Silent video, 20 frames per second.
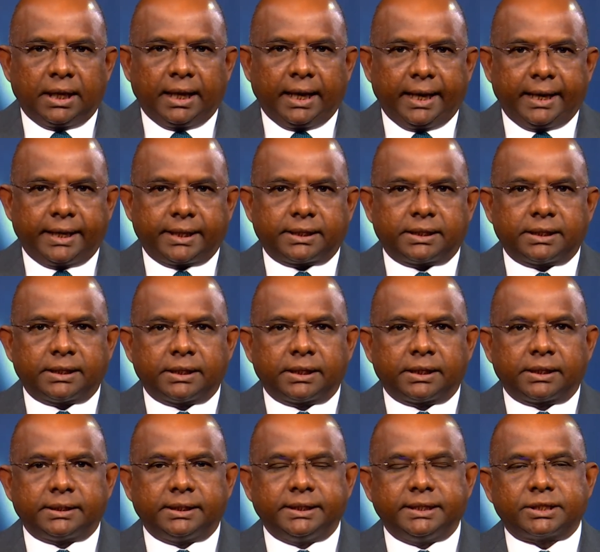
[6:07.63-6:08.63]
and
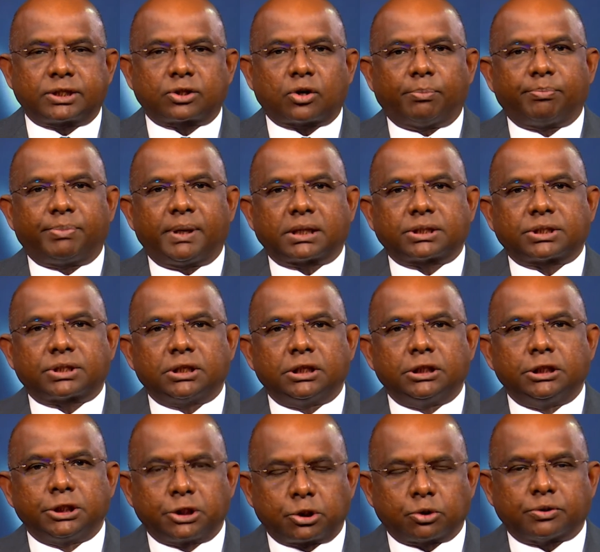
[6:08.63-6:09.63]
these complex
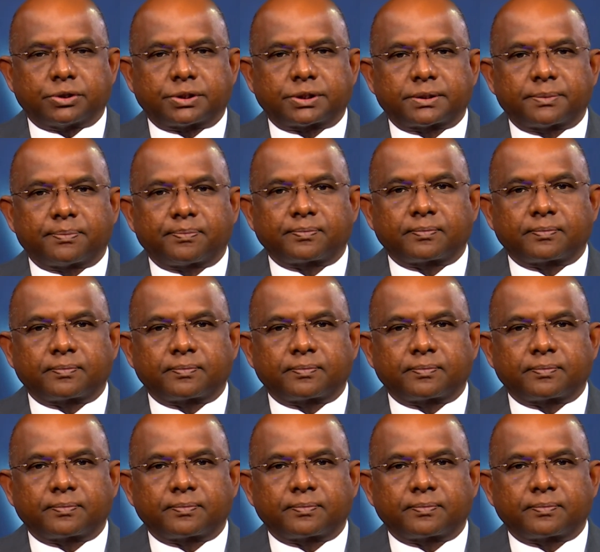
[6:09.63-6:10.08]
issues.